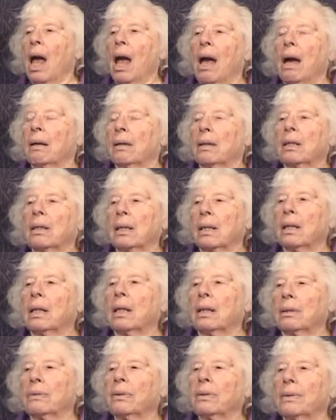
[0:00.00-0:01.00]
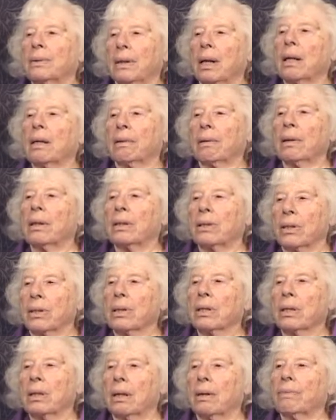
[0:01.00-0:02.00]
And uh, for another, I
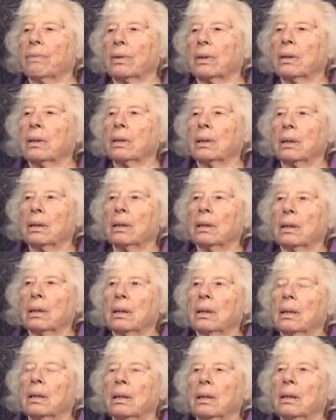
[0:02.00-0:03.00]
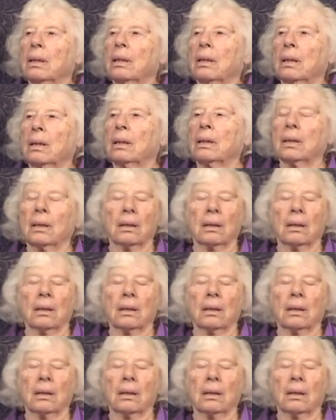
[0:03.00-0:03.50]
just never uh,